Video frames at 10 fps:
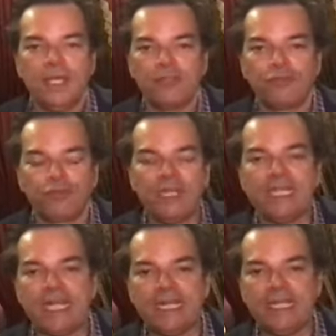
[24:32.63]
It's free to
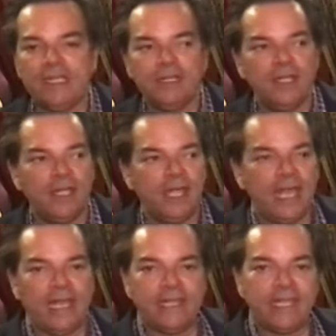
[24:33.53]
get in,
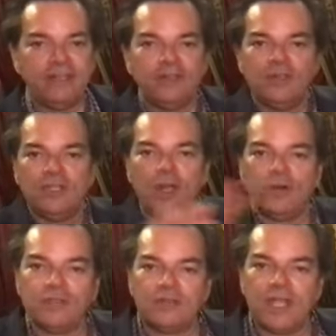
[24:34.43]
and then you
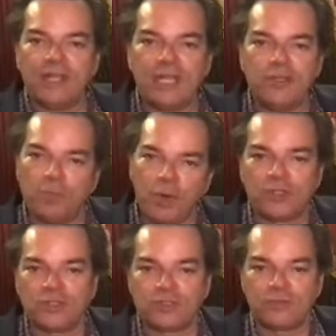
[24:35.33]
know, and then you
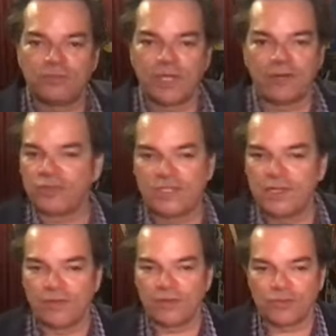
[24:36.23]
purchase whatever's
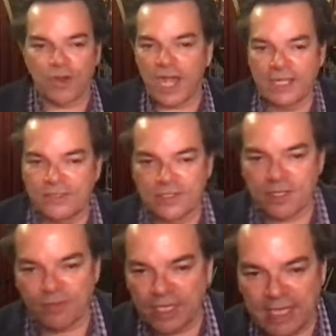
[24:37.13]
here. There's rides and
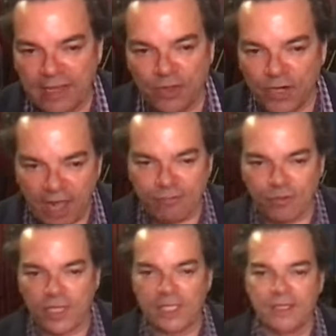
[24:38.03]
stuff like that. They're not
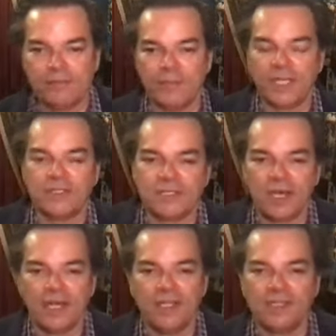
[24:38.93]
free, but
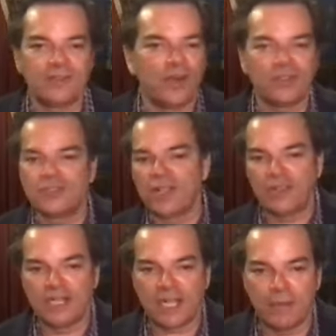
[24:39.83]
uh, it costs
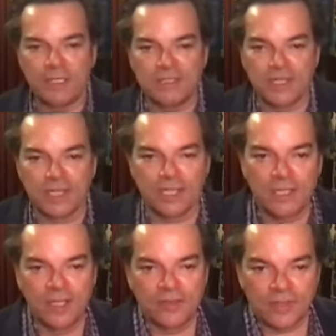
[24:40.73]
nothing to come into the
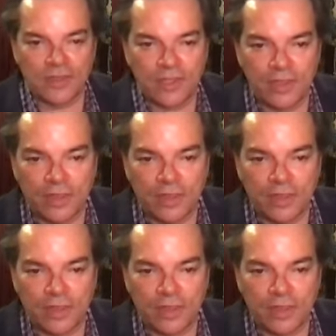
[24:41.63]
to, to the